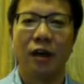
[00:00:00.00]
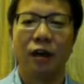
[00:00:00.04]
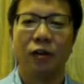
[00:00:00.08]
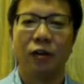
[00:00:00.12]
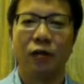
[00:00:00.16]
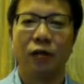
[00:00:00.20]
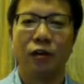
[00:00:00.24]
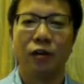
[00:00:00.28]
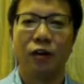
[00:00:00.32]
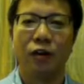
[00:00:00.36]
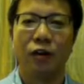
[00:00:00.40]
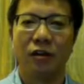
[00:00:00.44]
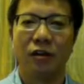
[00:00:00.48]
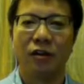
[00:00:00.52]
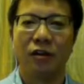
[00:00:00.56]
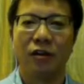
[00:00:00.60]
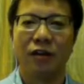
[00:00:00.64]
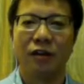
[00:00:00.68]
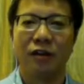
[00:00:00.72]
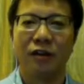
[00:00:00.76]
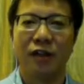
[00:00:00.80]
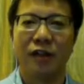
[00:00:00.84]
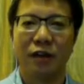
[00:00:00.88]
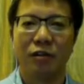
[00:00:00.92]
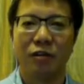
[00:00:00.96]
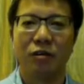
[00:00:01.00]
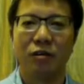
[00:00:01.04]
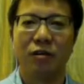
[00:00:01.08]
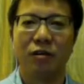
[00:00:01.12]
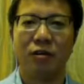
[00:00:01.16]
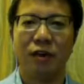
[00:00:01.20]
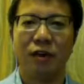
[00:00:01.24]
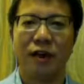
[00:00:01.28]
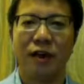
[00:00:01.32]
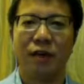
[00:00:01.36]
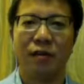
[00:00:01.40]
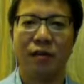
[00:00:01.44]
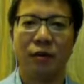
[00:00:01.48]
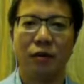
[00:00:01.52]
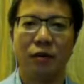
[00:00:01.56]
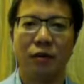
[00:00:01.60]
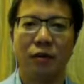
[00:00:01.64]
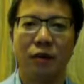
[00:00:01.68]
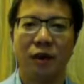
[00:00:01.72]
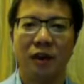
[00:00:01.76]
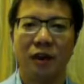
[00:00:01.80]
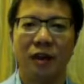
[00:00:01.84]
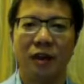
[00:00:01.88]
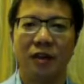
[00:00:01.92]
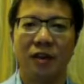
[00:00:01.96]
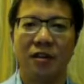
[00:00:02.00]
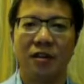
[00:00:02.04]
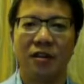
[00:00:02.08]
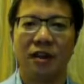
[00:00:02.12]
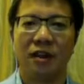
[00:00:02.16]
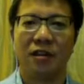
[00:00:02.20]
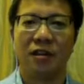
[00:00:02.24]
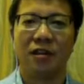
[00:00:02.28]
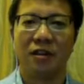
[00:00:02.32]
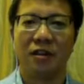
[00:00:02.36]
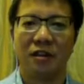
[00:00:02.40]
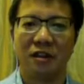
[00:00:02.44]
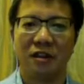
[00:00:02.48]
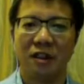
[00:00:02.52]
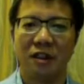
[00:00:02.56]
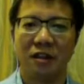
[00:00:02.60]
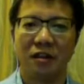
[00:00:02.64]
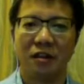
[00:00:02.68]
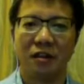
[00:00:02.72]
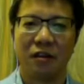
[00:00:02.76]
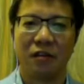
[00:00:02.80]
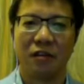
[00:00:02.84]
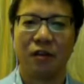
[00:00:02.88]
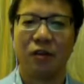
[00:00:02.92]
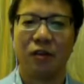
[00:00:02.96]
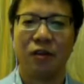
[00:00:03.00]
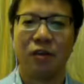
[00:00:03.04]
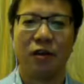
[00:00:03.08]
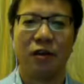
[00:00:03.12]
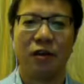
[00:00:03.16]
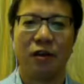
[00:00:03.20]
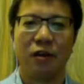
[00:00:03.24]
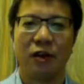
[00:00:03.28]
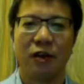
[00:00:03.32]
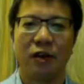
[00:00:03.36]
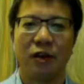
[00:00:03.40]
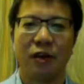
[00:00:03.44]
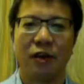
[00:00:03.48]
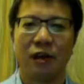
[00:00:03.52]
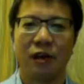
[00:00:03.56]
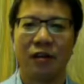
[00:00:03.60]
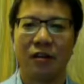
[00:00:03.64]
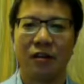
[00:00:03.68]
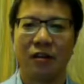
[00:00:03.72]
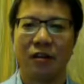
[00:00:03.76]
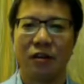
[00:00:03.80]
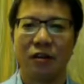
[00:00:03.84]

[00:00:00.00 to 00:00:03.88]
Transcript: not the national level statistics, if you look at,